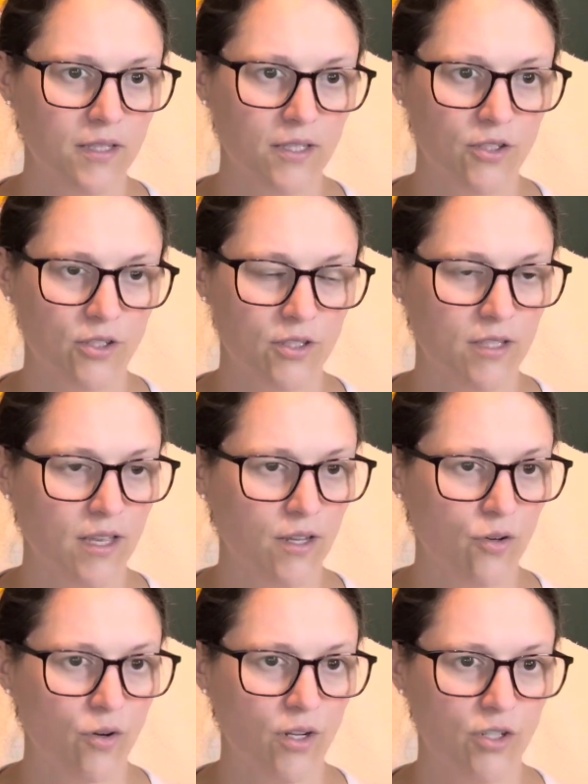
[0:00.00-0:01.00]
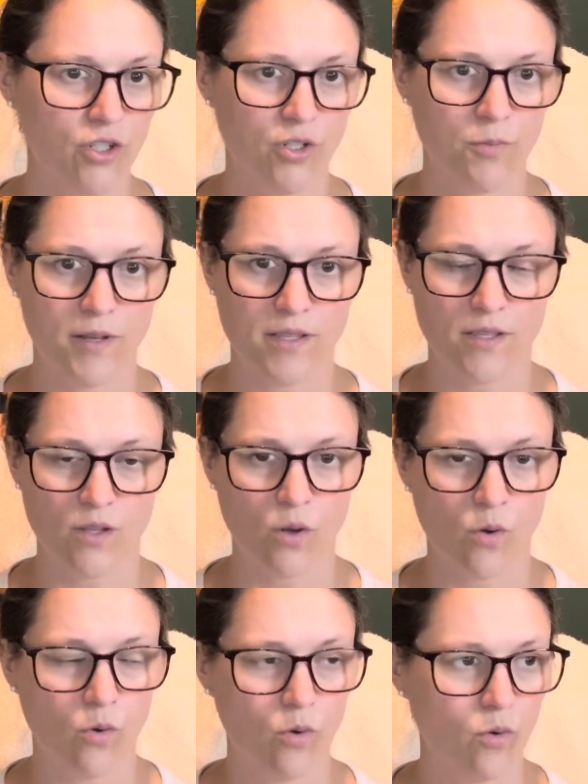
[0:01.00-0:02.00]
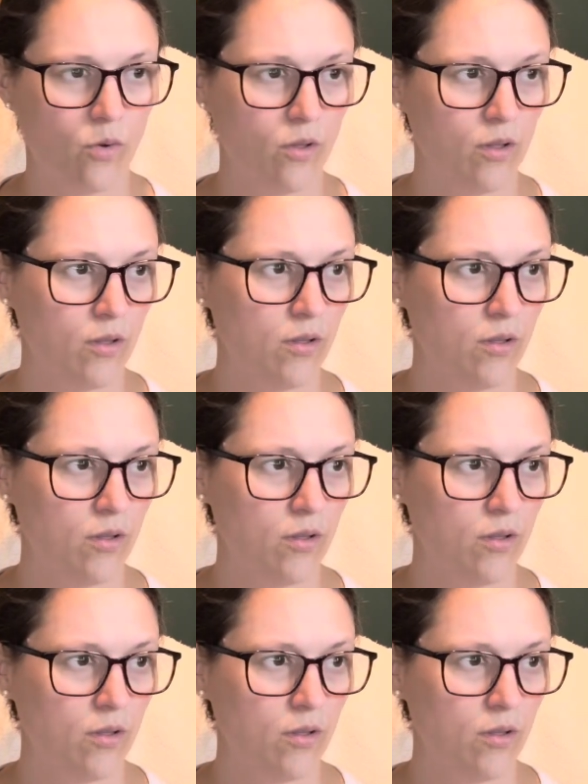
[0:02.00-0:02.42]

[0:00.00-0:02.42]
that just like crushed my soul,